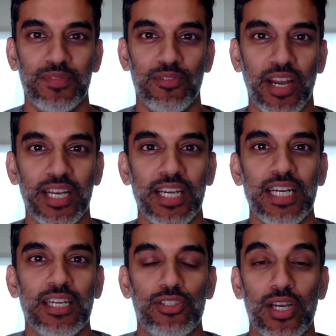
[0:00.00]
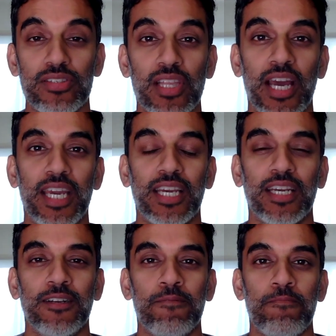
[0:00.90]
right? Just like
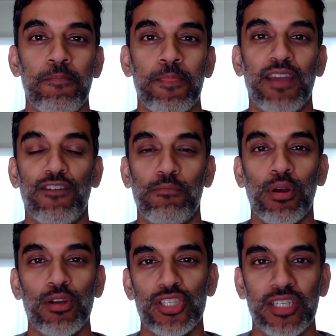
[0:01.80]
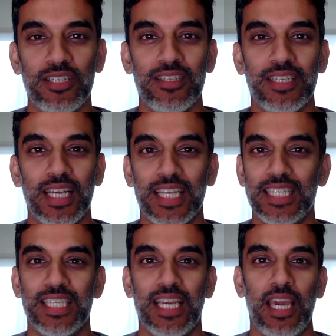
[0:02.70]
if a person,
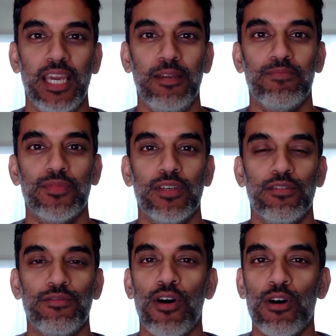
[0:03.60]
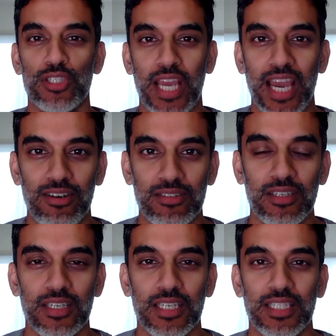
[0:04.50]
let's say, falls down,
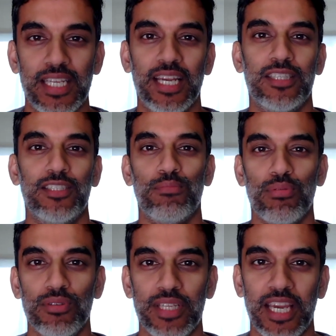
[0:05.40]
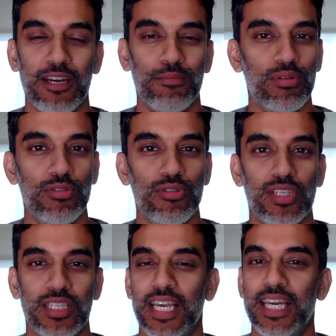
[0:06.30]
they get a
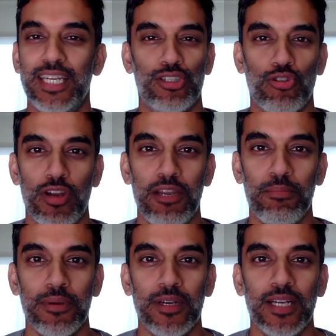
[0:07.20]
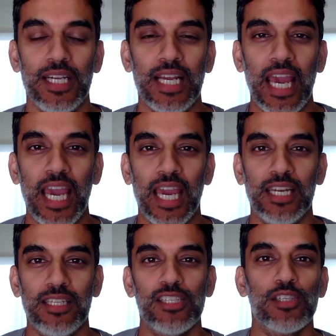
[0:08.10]
bruise, they get a scrape,
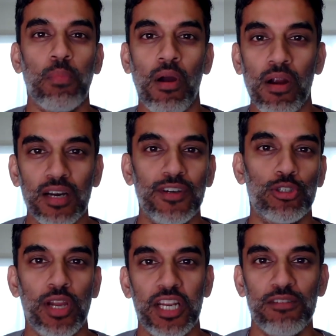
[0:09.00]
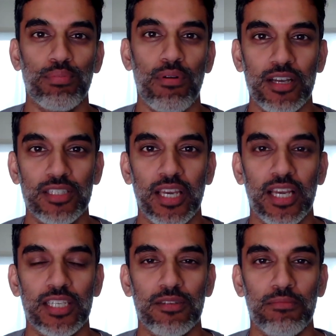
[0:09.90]
and this is part of a training
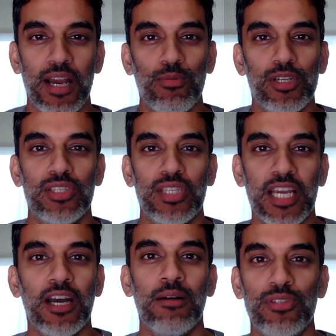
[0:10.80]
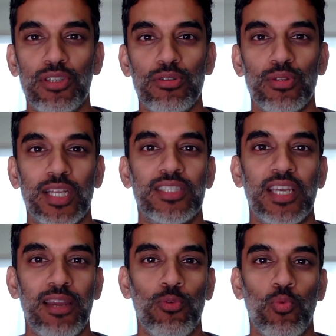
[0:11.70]
process by which they come to, let's
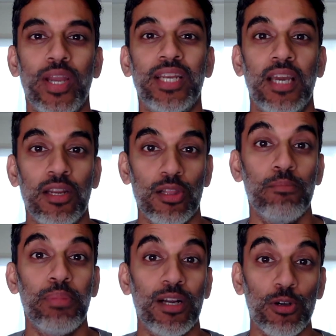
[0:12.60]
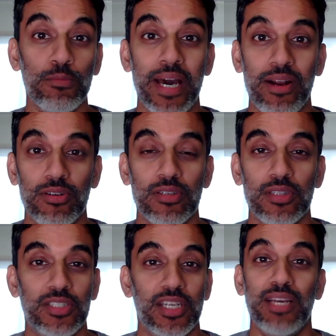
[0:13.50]
say, win an Olympic gold medal.
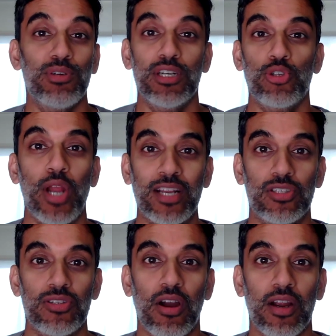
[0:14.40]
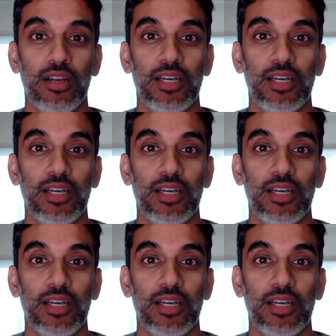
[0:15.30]
Let's say they were a track star.